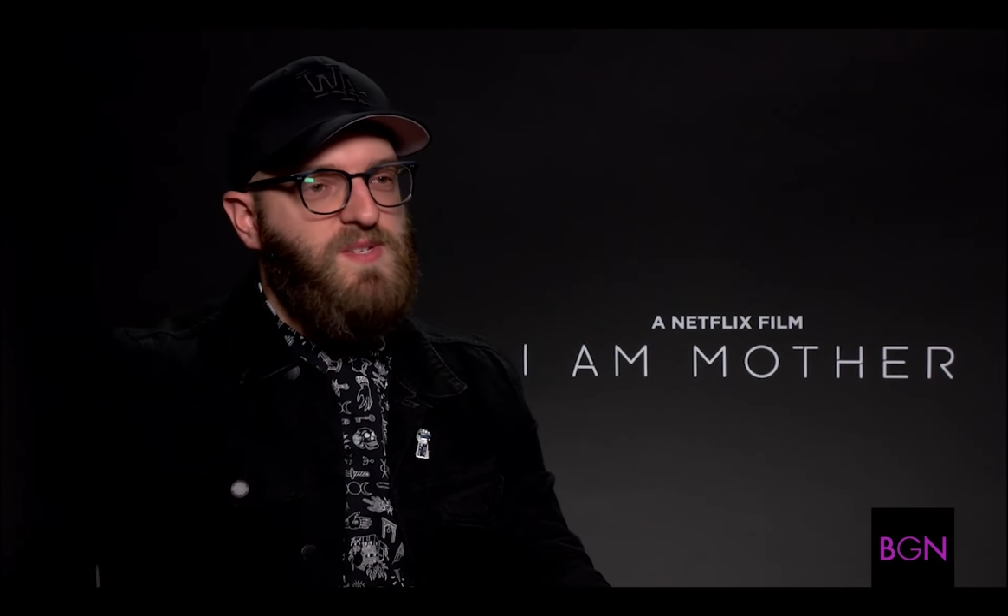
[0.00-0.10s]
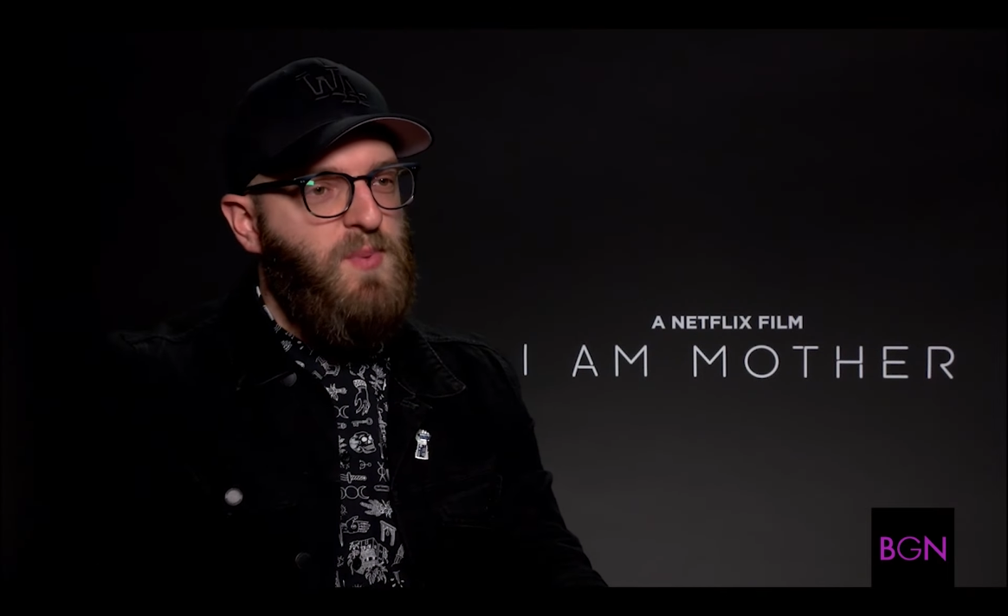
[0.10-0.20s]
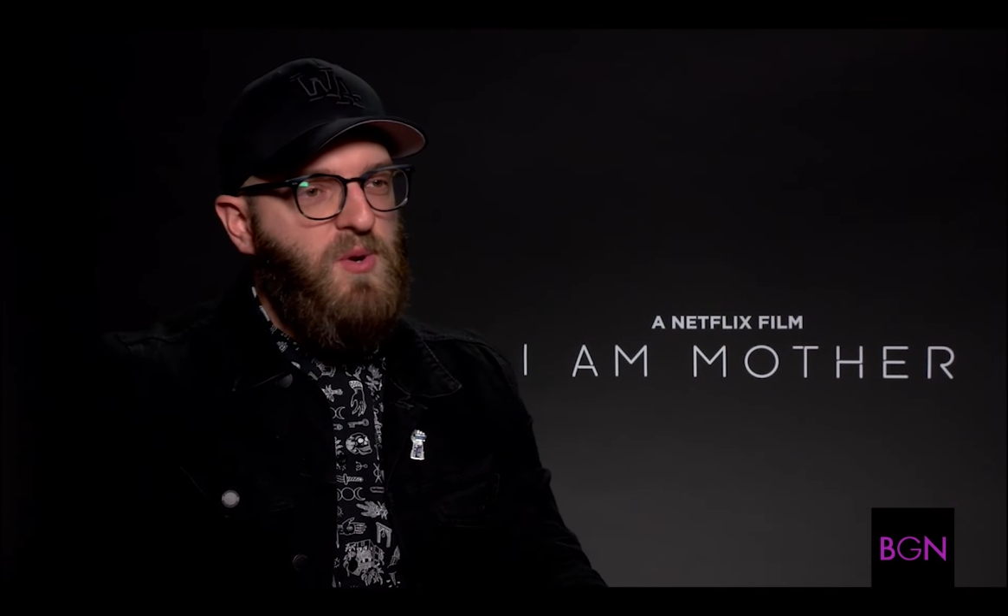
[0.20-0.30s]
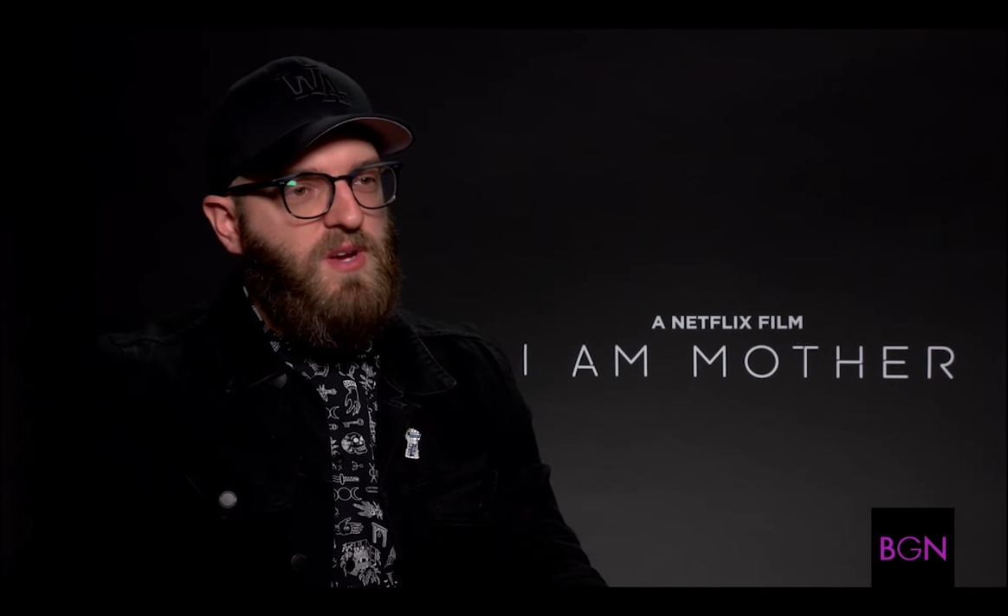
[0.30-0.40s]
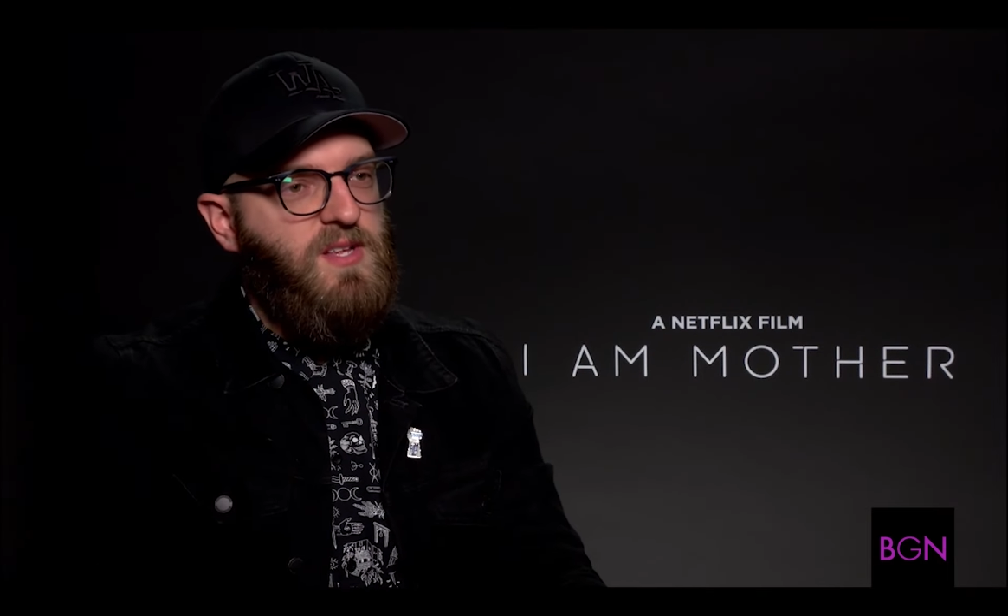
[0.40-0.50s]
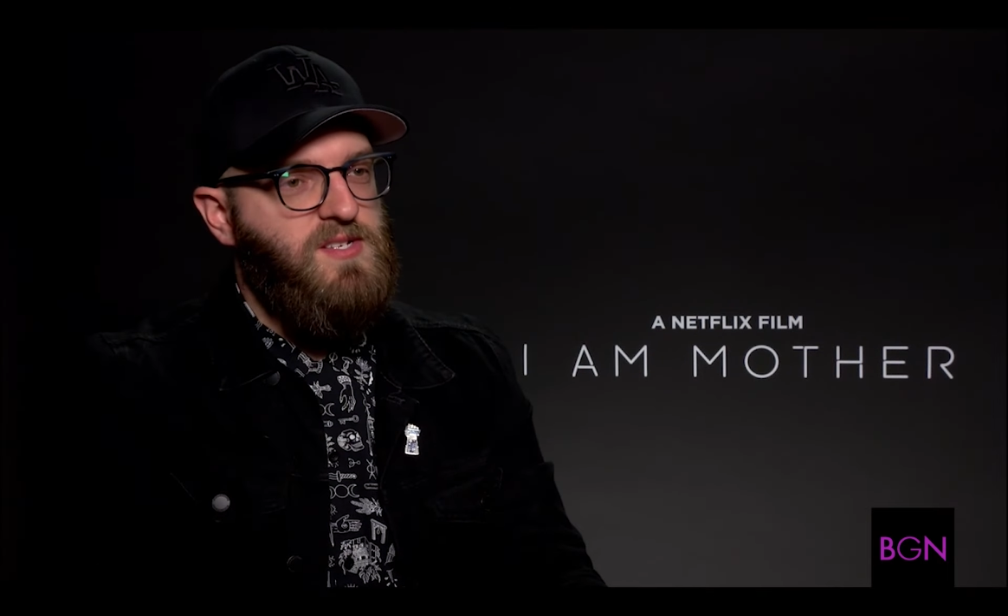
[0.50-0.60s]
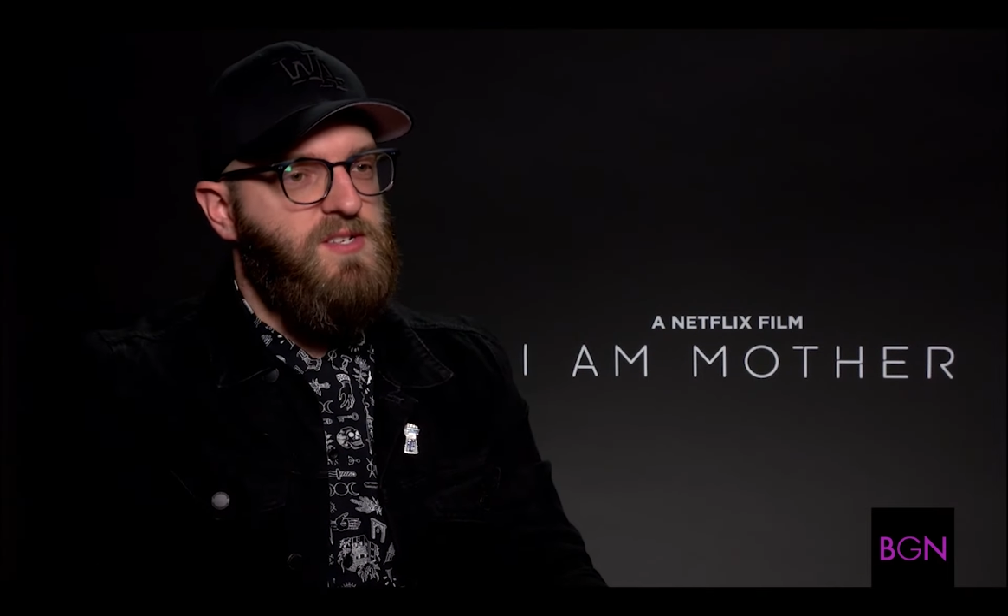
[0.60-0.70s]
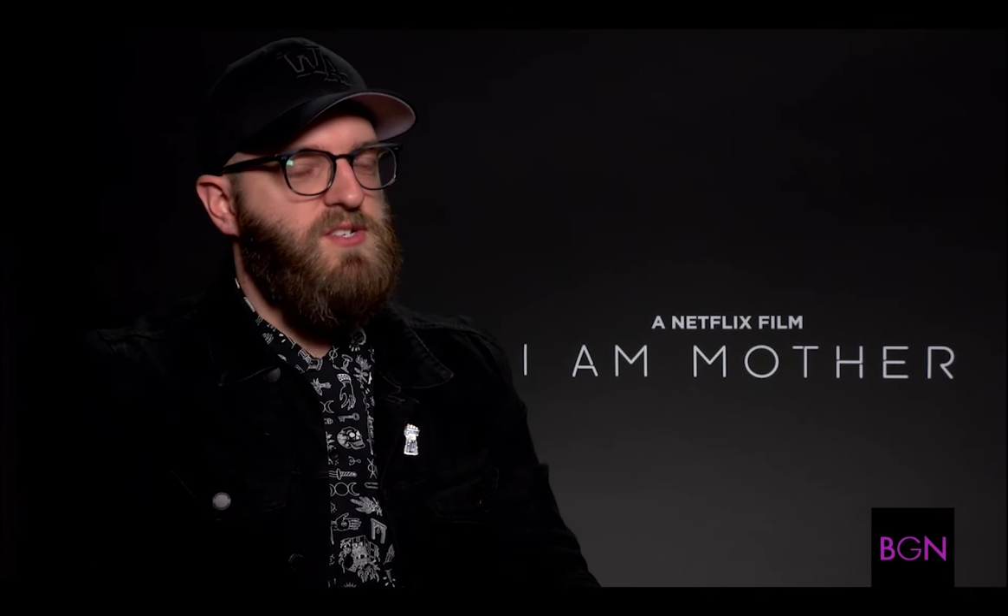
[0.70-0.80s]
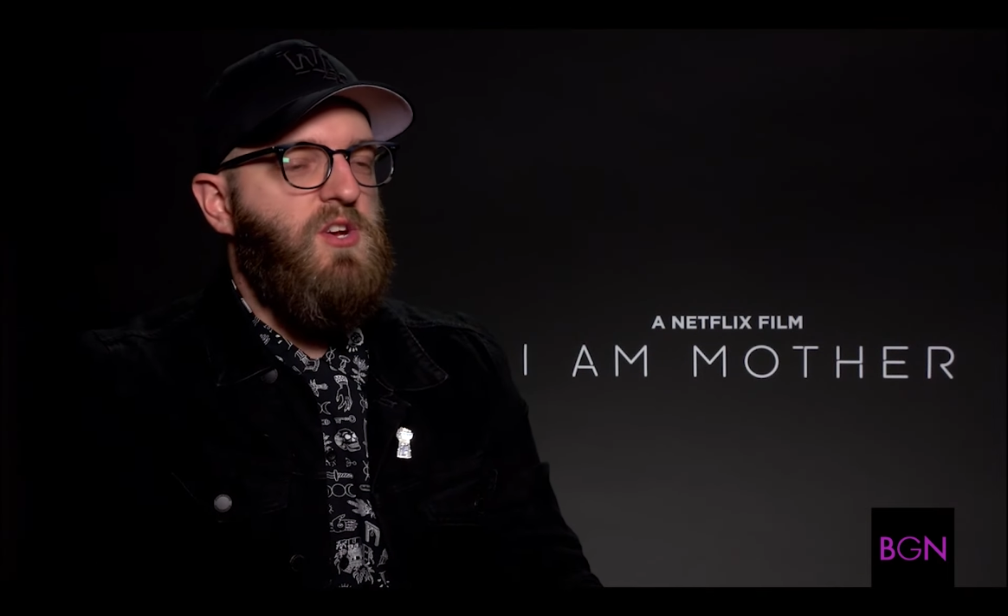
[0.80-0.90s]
experiences.